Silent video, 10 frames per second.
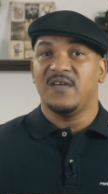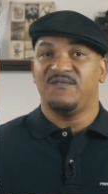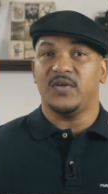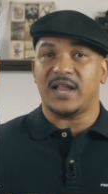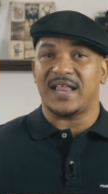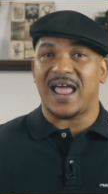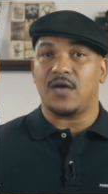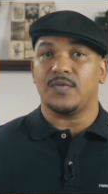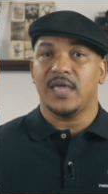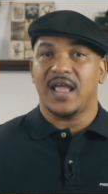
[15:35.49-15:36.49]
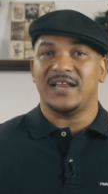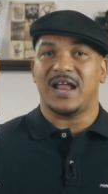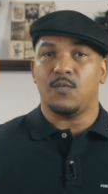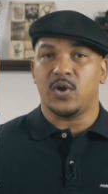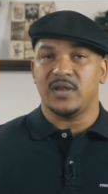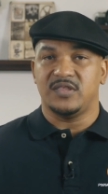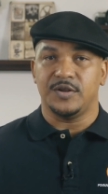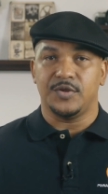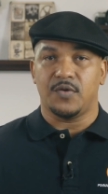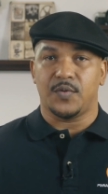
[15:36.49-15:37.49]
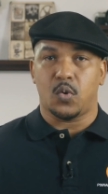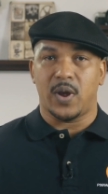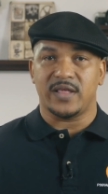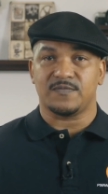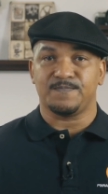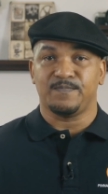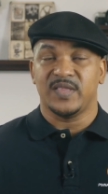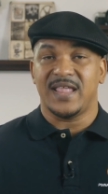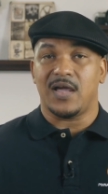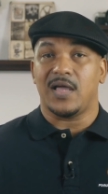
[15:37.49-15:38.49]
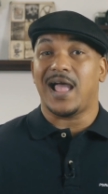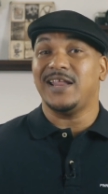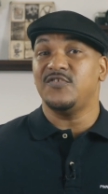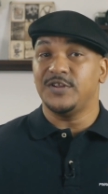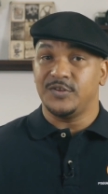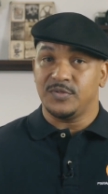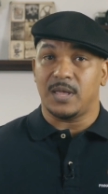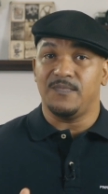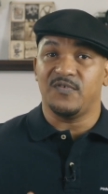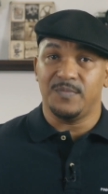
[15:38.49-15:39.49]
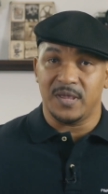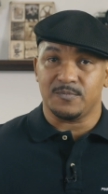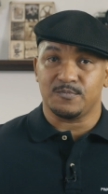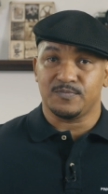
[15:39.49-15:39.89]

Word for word: fill that out, and then I will consider your request. Now, I need you to do something for me.